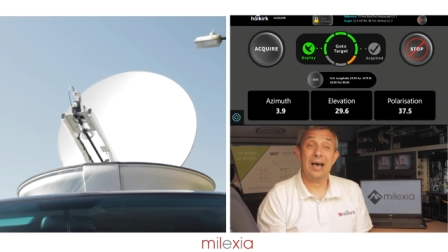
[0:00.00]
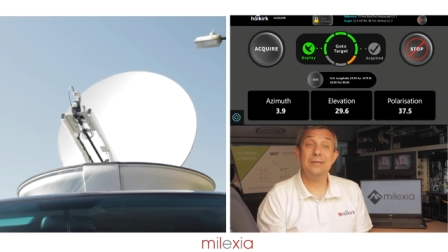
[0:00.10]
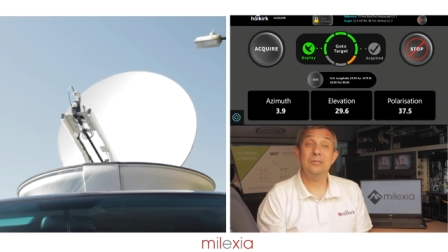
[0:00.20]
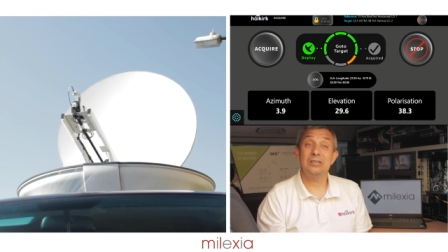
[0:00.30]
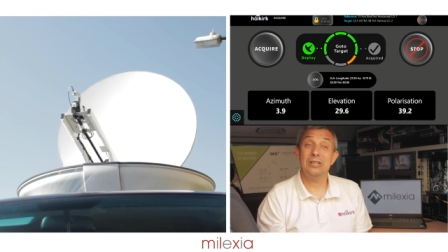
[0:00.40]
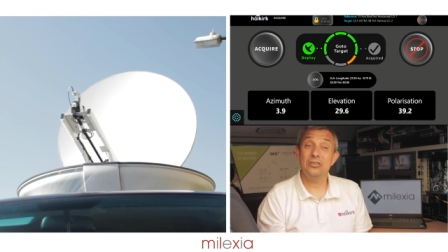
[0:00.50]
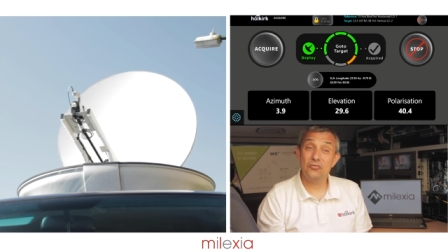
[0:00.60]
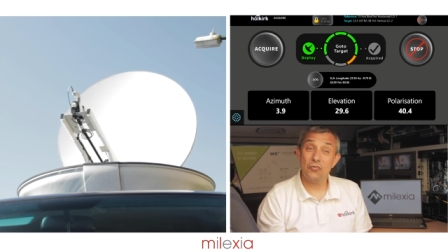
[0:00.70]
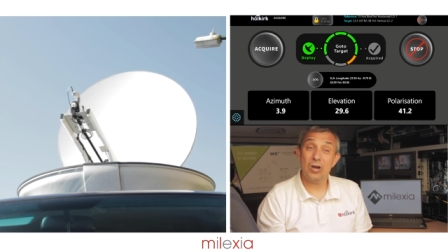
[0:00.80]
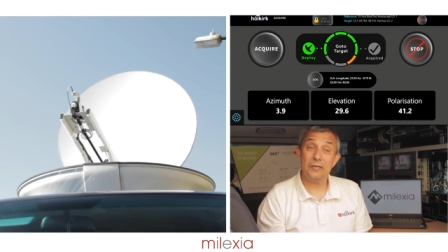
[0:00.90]
AIM can then
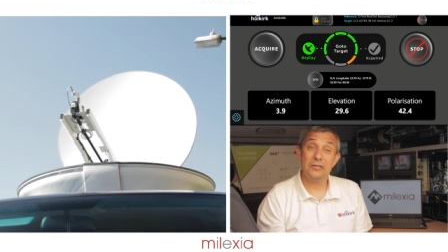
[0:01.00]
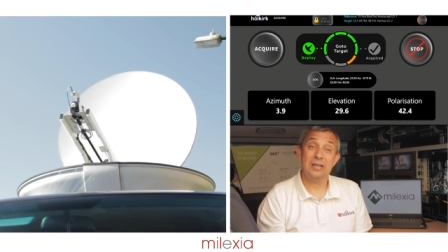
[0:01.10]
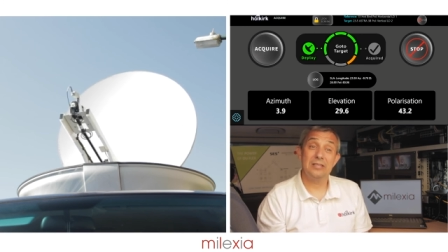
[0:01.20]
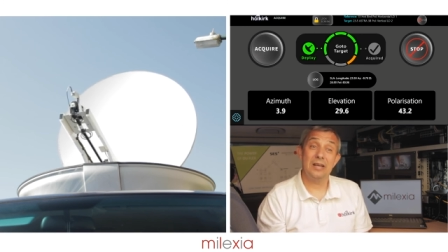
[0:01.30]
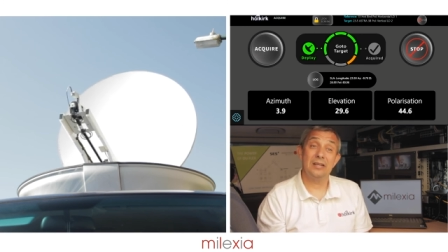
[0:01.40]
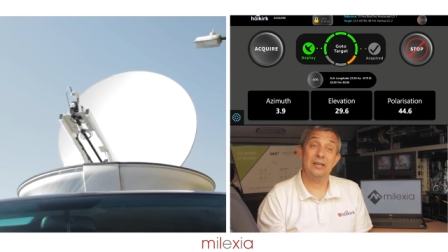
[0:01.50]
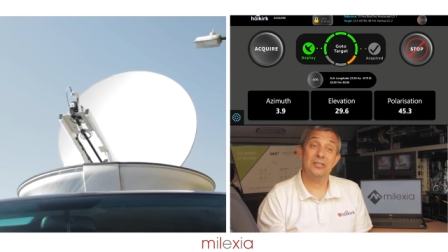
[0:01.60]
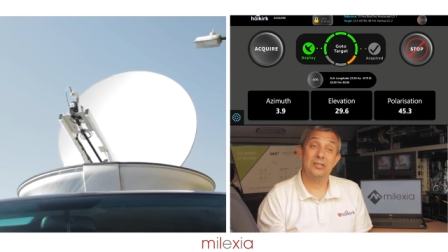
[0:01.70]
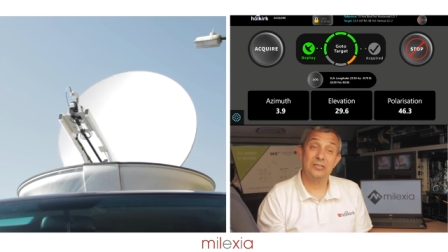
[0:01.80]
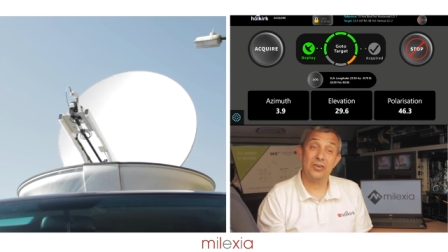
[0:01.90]
drive the antenna
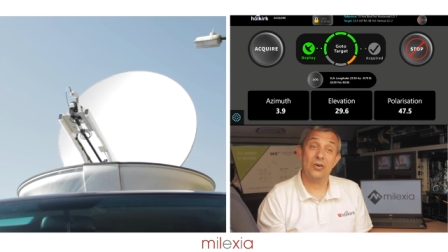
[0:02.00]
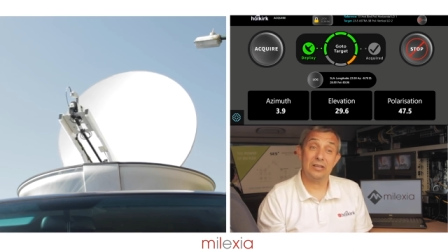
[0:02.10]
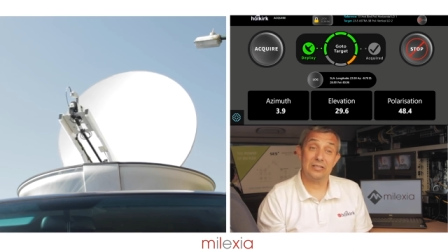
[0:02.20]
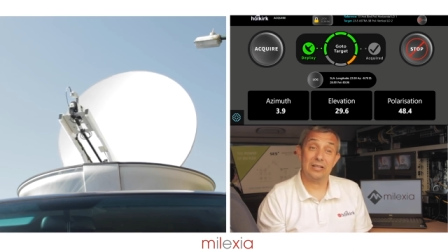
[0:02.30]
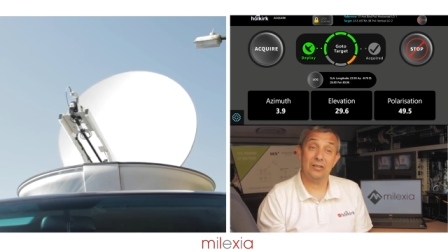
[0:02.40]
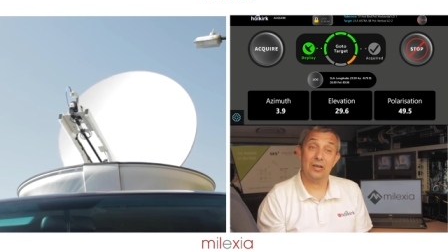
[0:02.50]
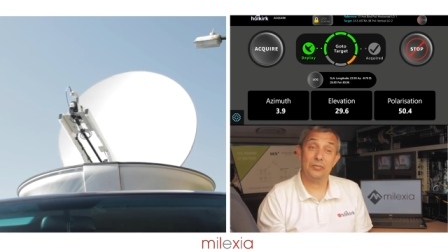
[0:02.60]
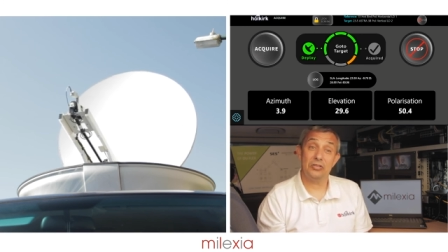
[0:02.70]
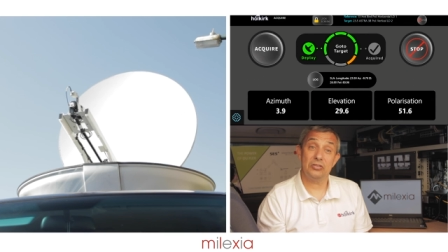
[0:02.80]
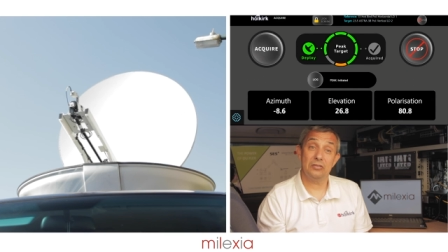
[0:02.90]
to the target satellite
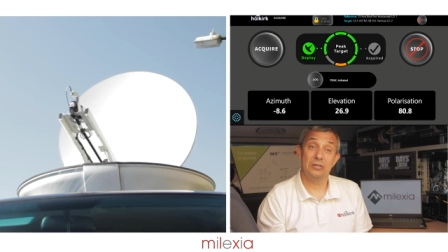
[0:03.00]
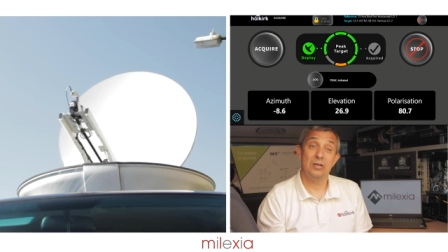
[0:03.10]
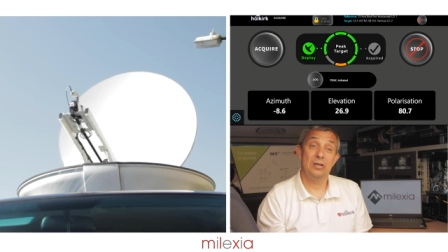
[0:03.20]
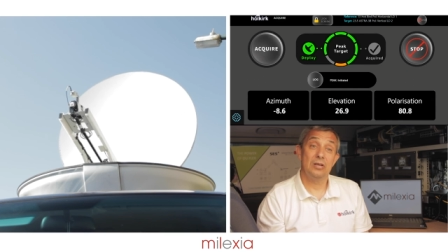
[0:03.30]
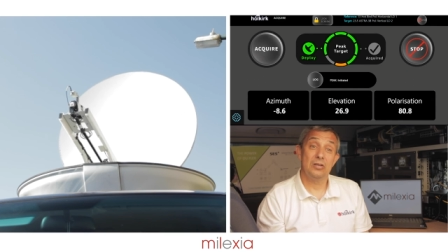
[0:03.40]
position,